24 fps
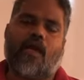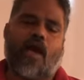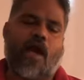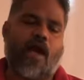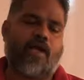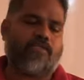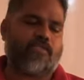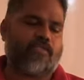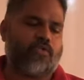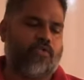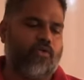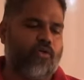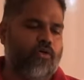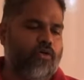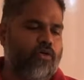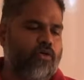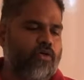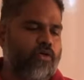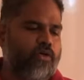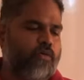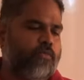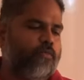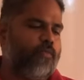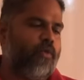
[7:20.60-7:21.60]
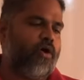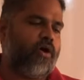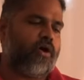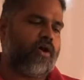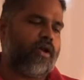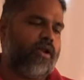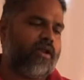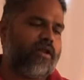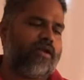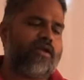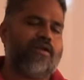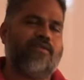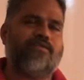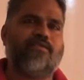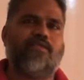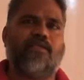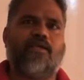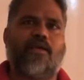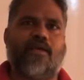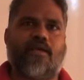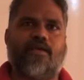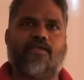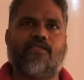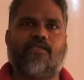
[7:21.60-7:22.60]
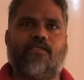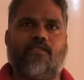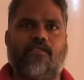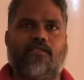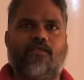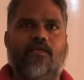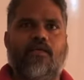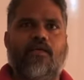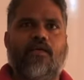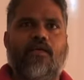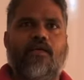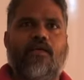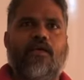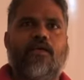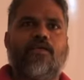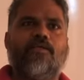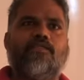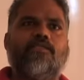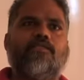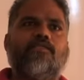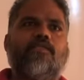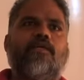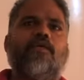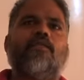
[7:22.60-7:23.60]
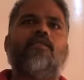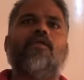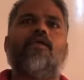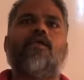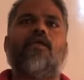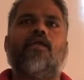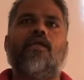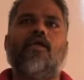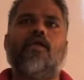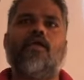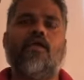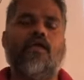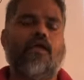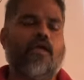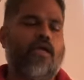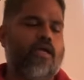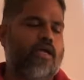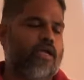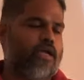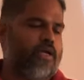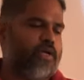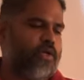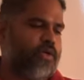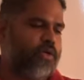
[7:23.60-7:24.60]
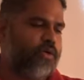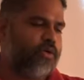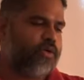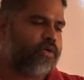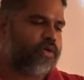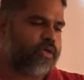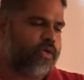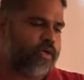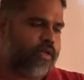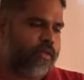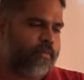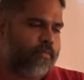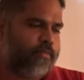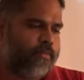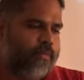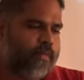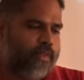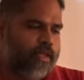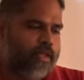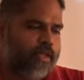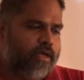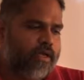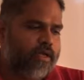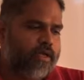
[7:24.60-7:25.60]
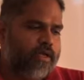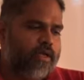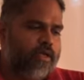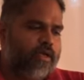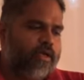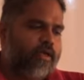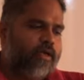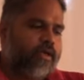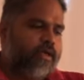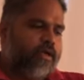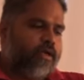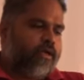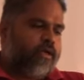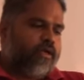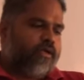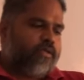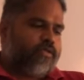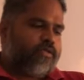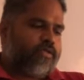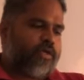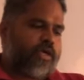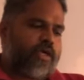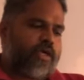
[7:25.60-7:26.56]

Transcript: has no moral consideration. It is ethically neutral. So